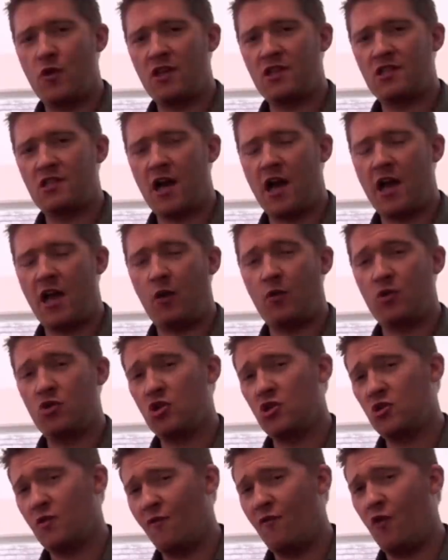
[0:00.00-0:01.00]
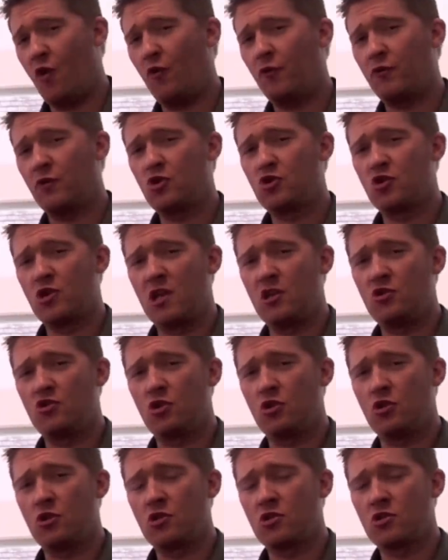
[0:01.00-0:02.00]
USI, which is involving trade
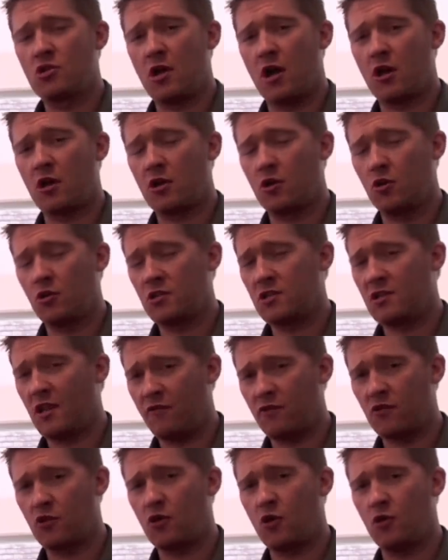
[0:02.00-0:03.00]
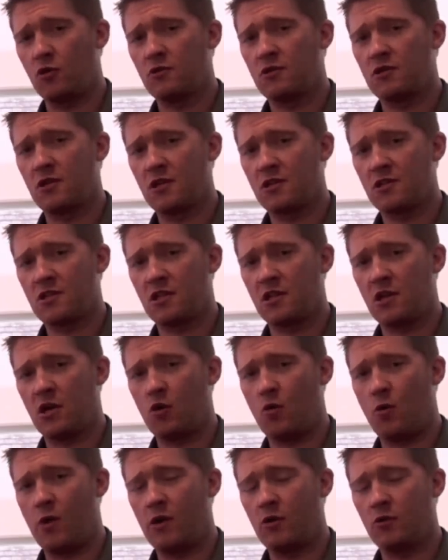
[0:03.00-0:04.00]
unions across different continents in
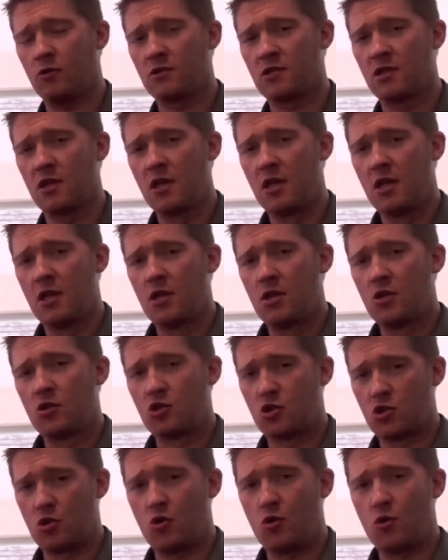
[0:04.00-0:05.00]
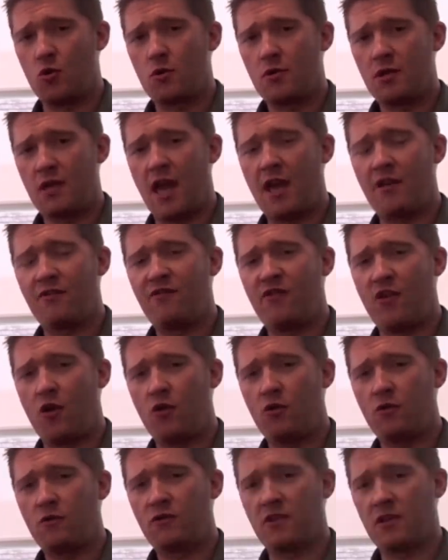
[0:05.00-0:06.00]
our world. So get
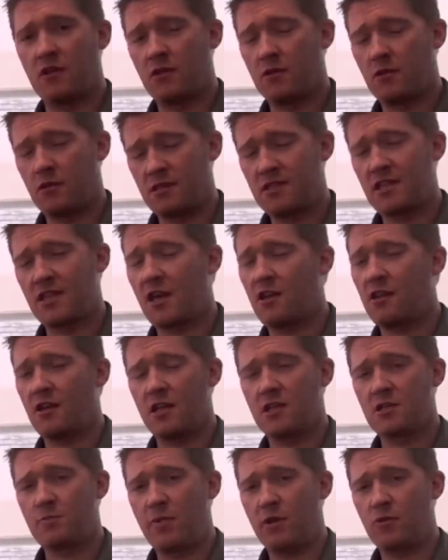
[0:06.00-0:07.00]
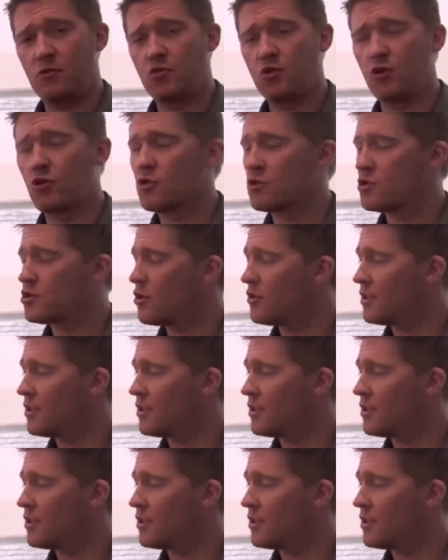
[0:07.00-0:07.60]
involved, and together let's build union